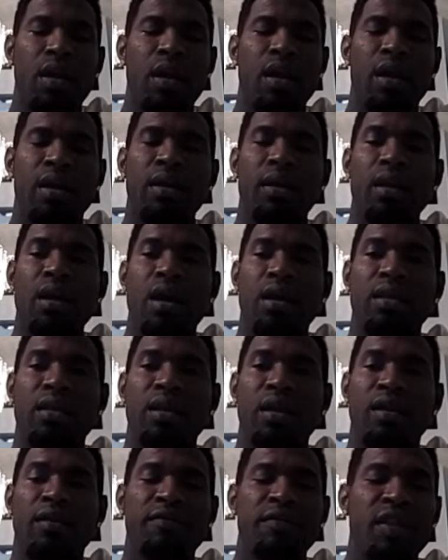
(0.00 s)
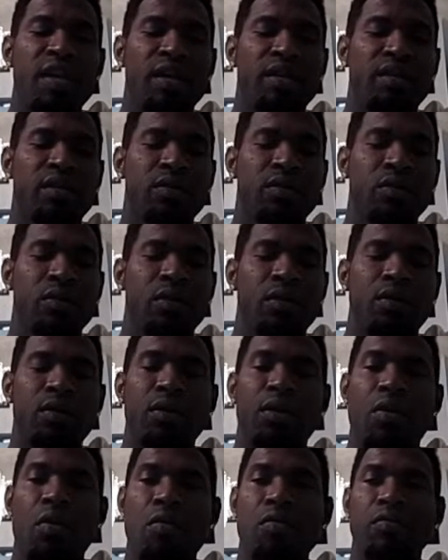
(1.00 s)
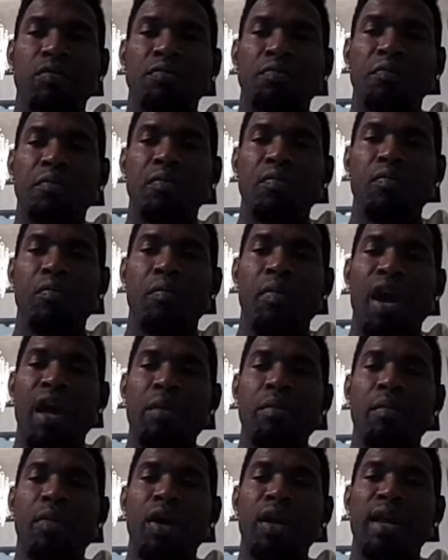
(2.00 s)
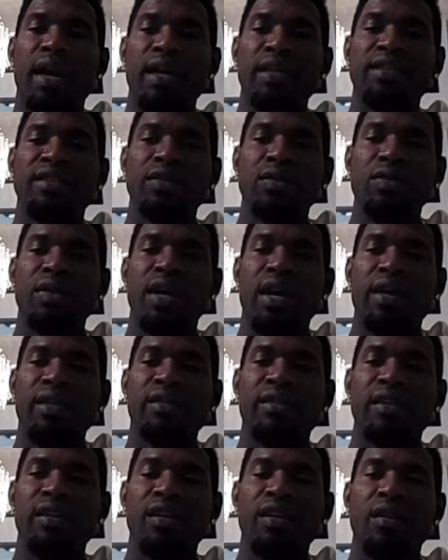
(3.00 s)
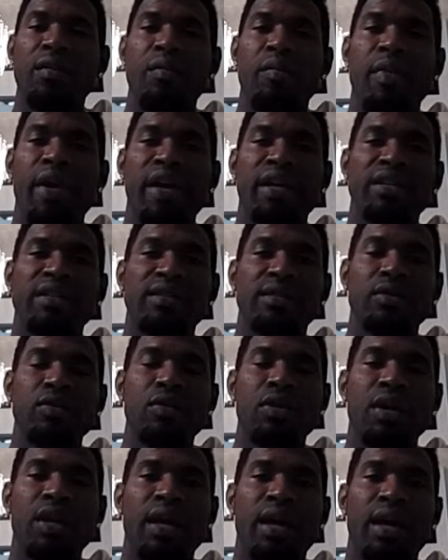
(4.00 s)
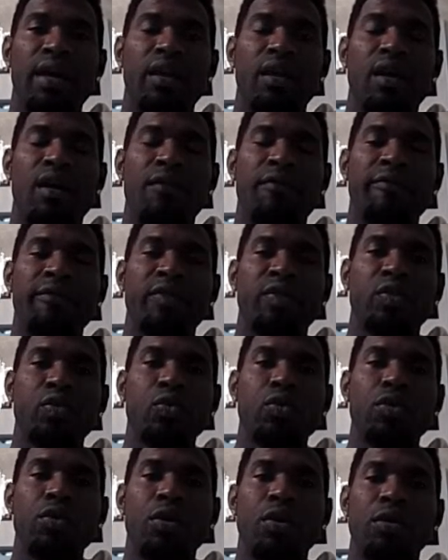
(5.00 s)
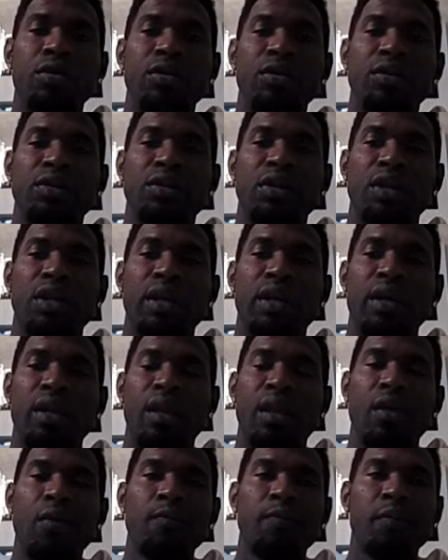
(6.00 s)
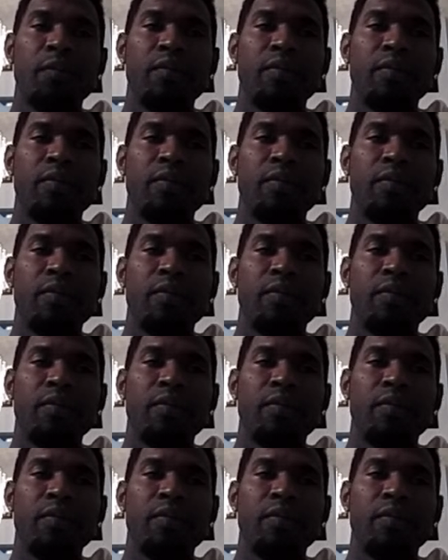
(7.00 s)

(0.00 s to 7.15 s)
They got knocked off that throne by Molynes United by a scoreline of two goals to nil.